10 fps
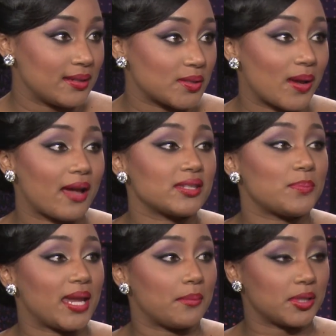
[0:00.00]
so I have to
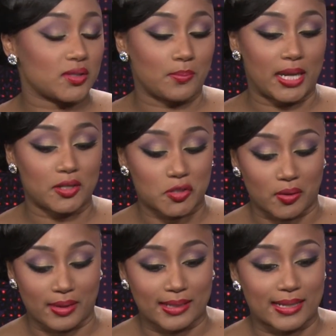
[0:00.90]
be able to make sure
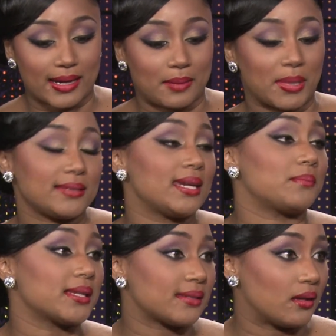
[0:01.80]
that I can maintain
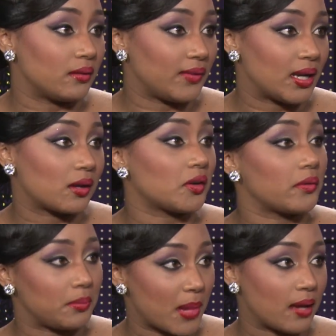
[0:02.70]
myself in a
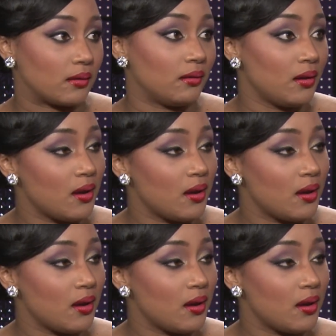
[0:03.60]
current manner